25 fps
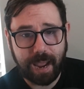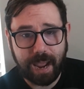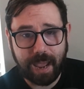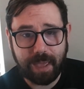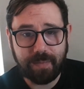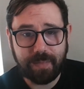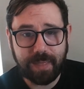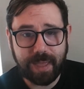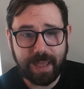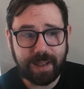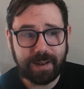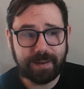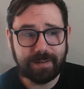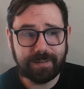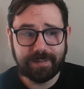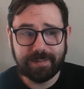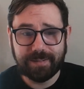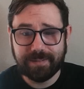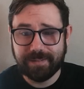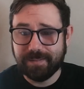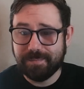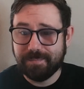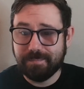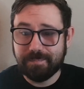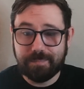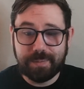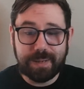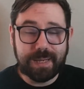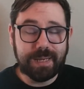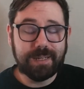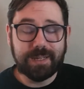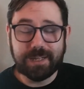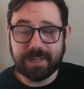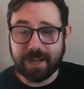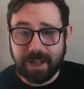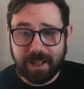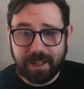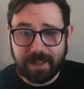and then be
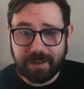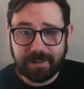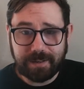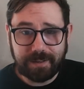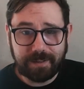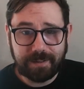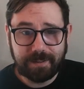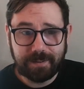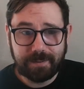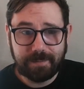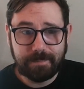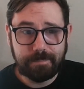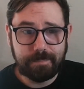done